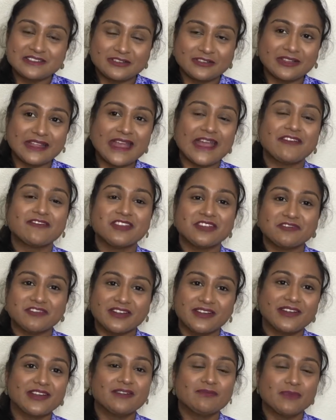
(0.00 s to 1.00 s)
so they have
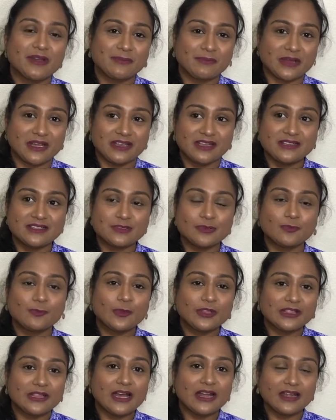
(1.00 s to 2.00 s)
refunded my money so
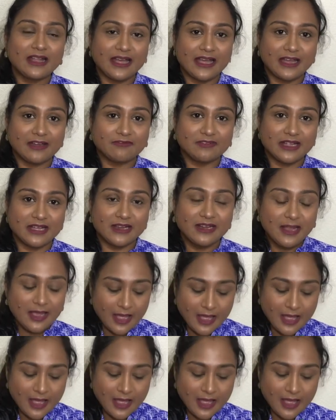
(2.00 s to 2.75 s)
with that I have done